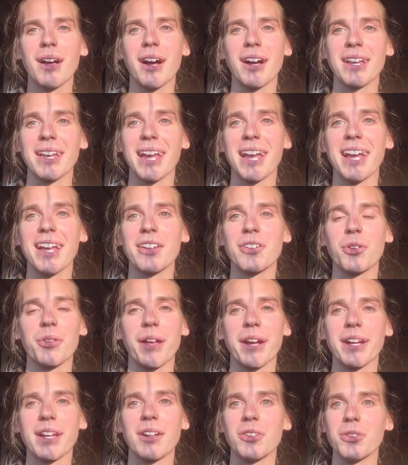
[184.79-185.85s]
a candle
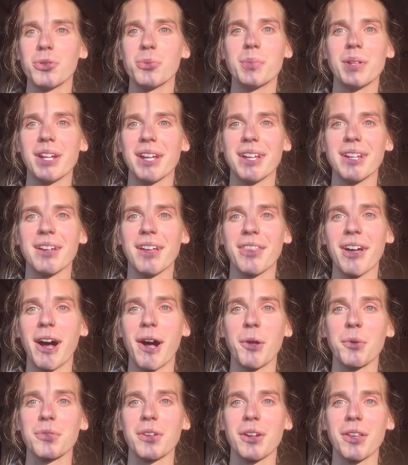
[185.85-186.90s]
that can illuminate
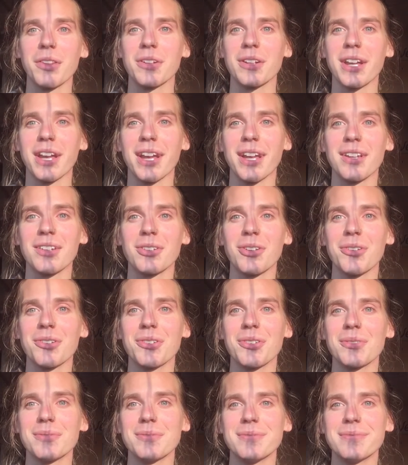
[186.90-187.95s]
1,000 other
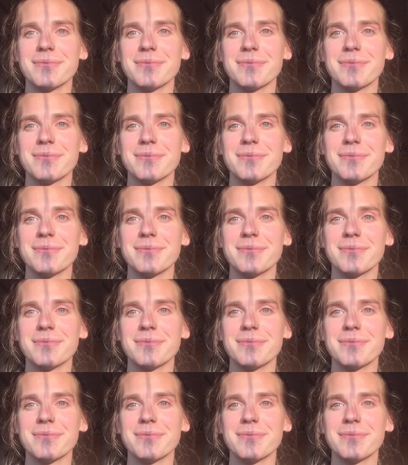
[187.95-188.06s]
candles.